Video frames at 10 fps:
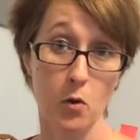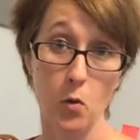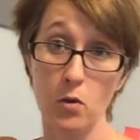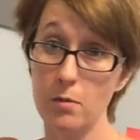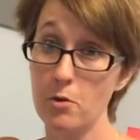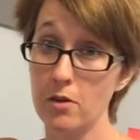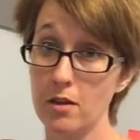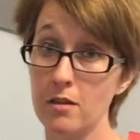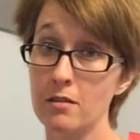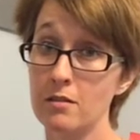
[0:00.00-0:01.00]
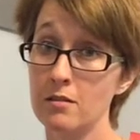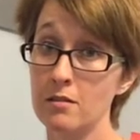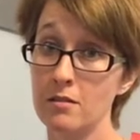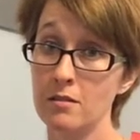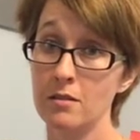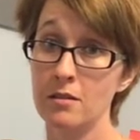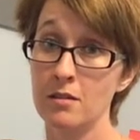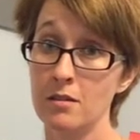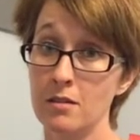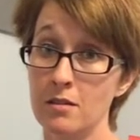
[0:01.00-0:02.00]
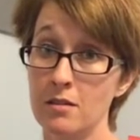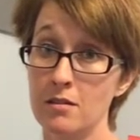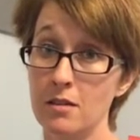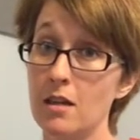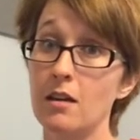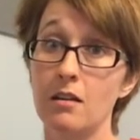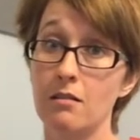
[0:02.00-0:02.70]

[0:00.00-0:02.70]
holy moly. It's like,